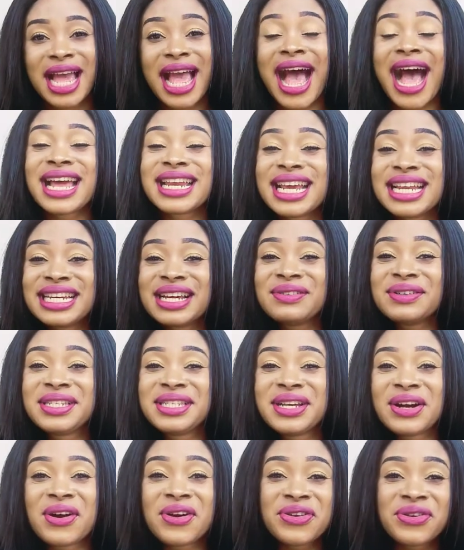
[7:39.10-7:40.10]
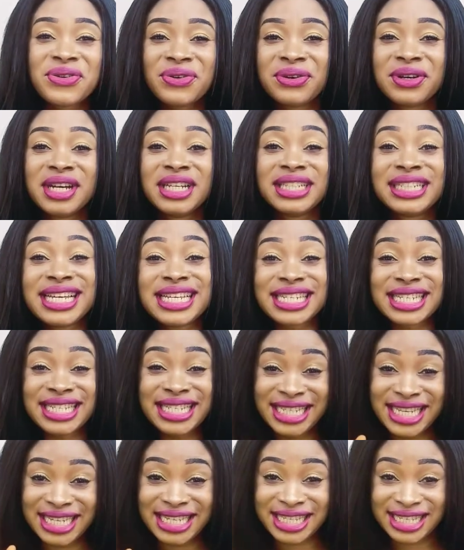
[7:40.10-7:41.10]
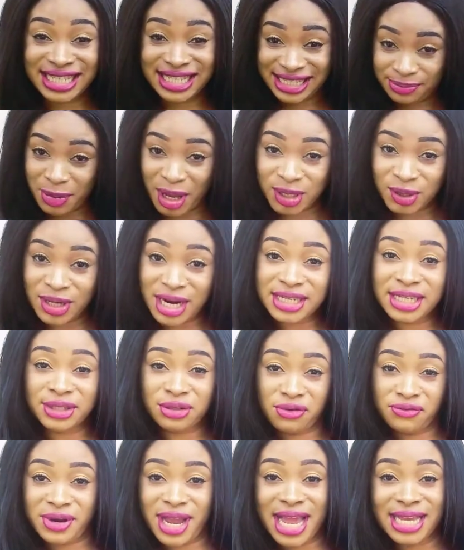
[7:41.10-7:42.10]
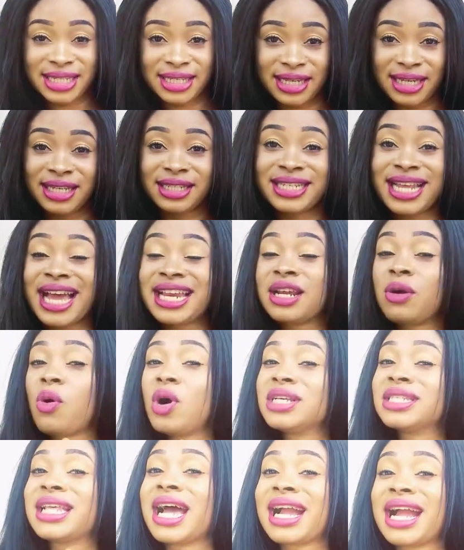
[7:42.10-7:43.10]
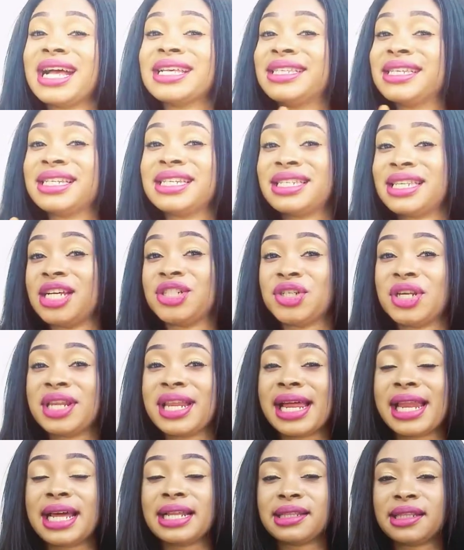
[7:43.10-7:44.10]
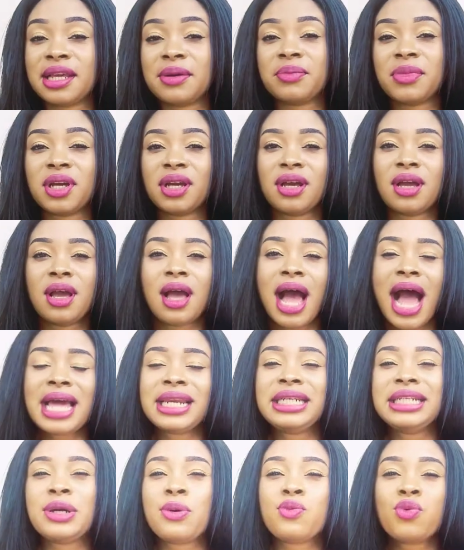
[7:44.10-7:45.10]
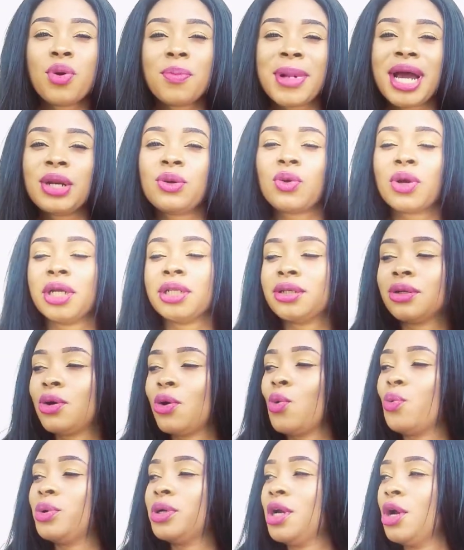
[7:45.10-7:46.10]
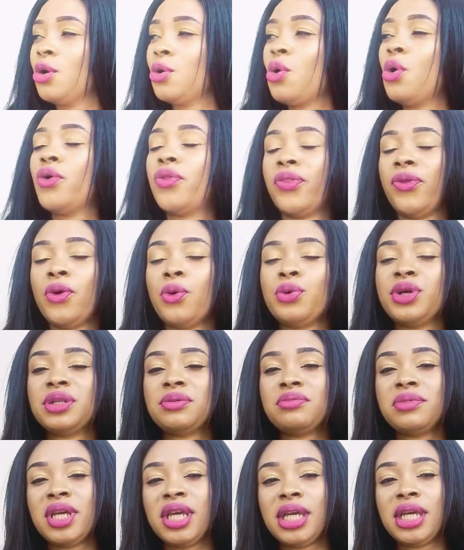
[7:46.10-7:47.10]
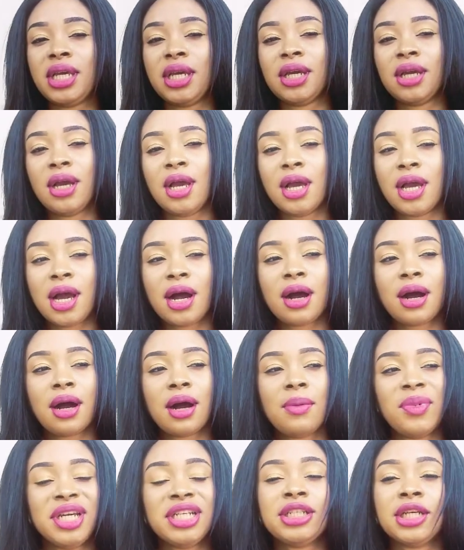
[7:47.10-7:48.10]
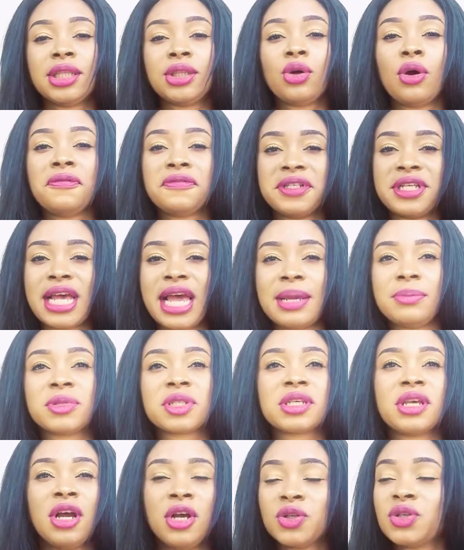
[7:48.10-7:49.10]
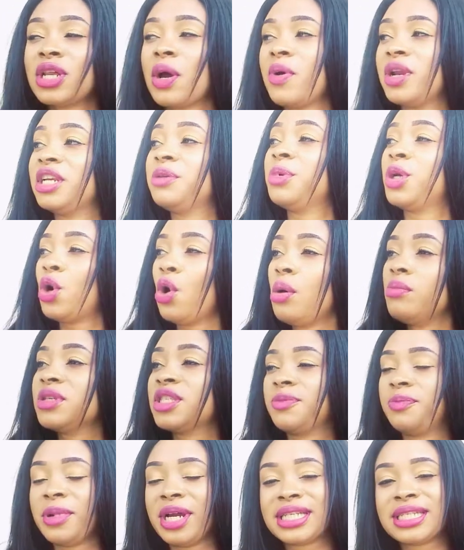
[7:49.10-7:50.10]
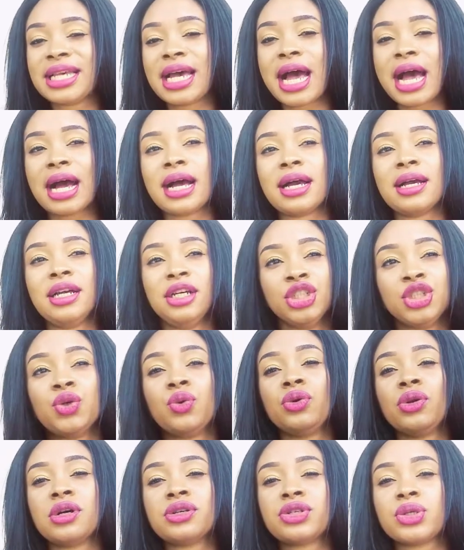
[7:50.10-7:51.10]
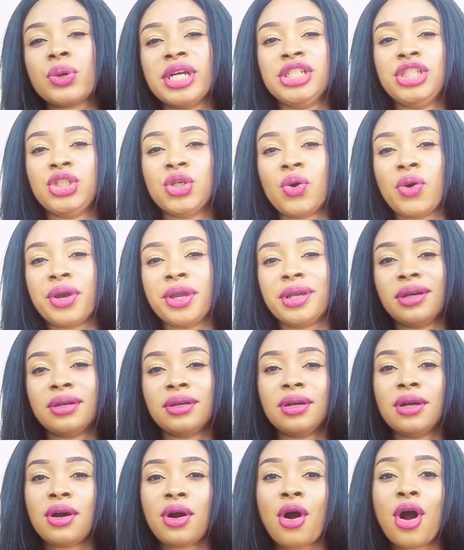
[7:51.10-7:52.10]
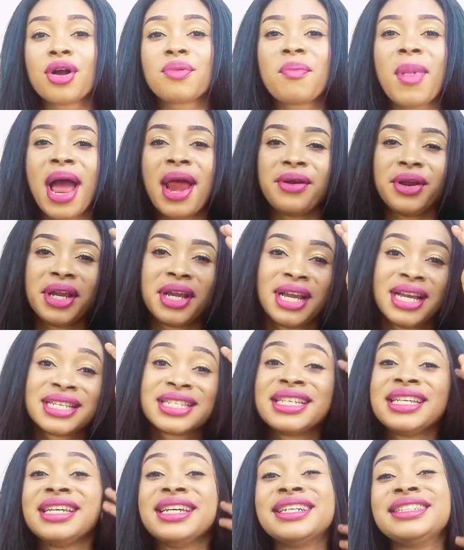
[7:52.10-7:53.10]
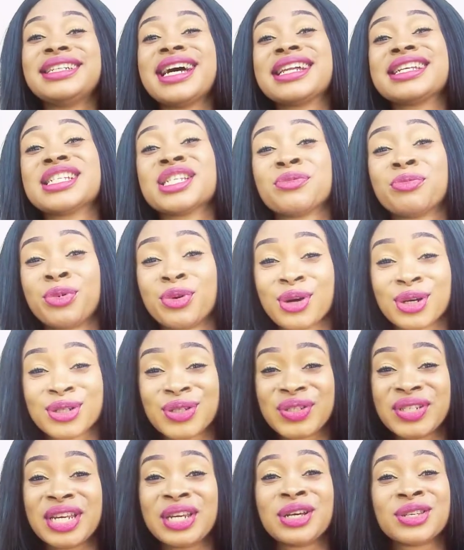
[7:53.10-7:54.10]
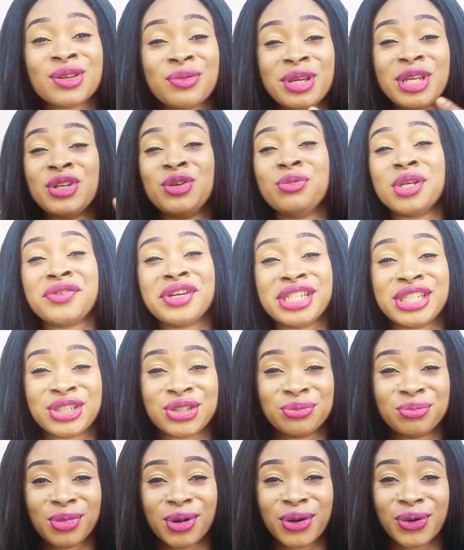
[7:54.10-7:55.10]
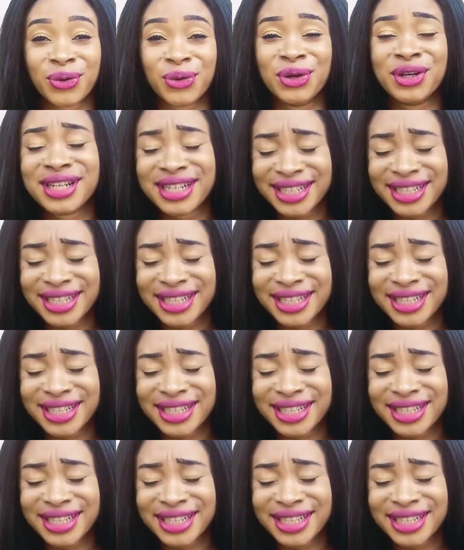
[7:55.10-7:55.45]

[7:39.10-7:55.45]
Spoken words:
and then they will tell you this particular set of guys, eh? They are the ones that can sing this national anthem. I need a woman who can go through with me in the tough times, so that when it becomes better, she will also enjoy. Fuck Mary. See, that he's broke today does not mean he will be rich tomorrow.